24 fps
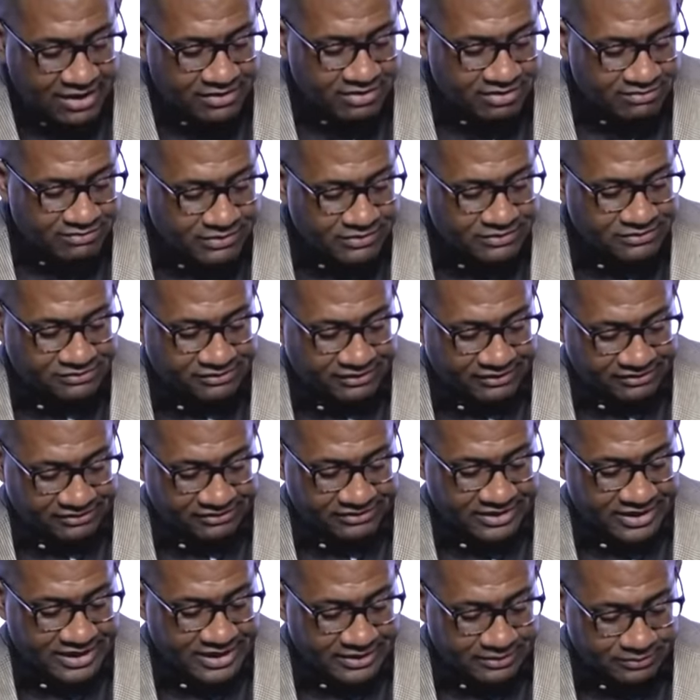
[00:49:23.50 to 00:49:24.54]
down to verse
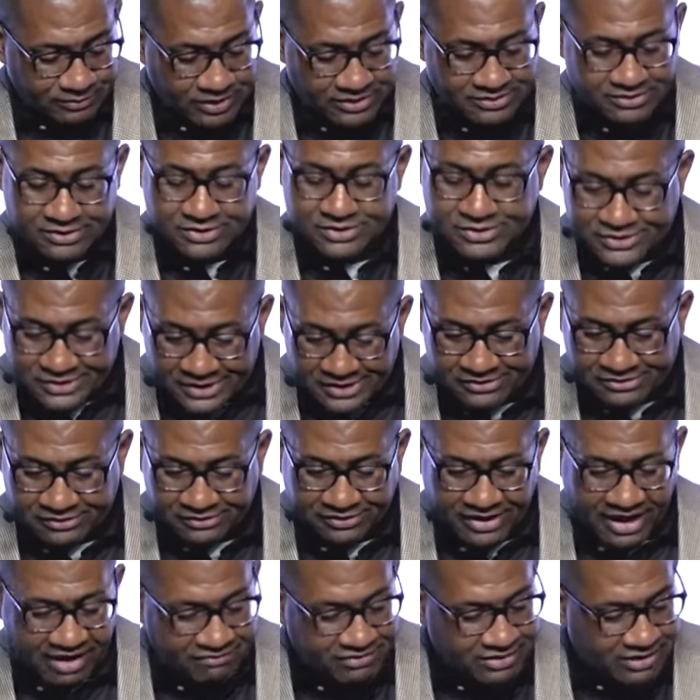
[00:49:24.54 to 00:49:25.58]
16. This is
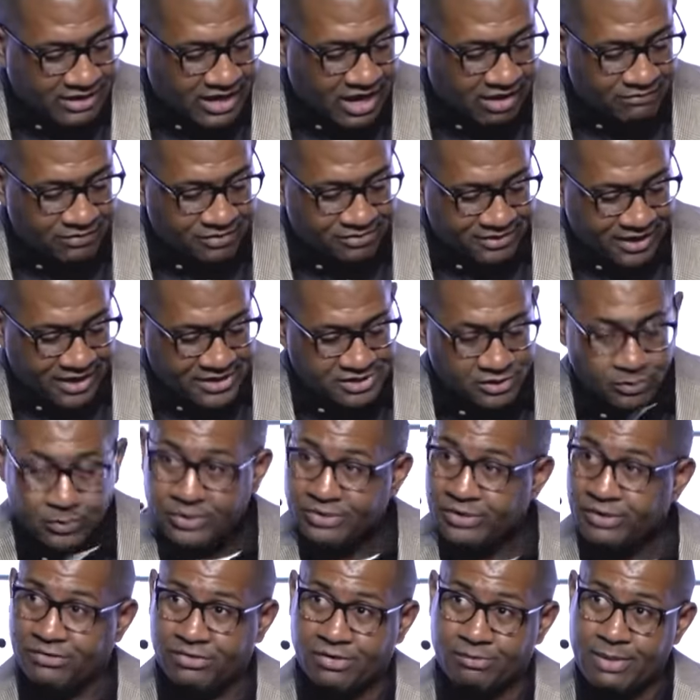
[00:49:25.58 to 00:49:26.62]
Jesus having a conversation
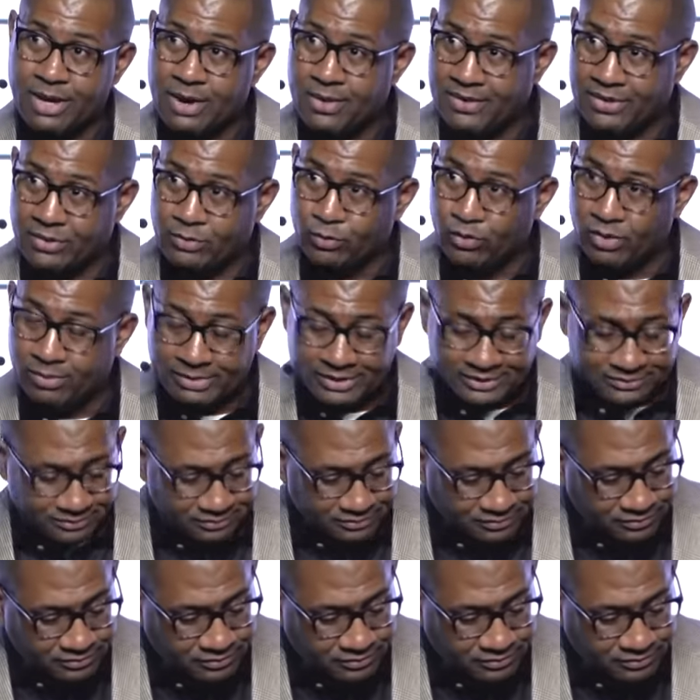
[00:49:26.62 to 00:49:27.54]
with the Samaritan woman.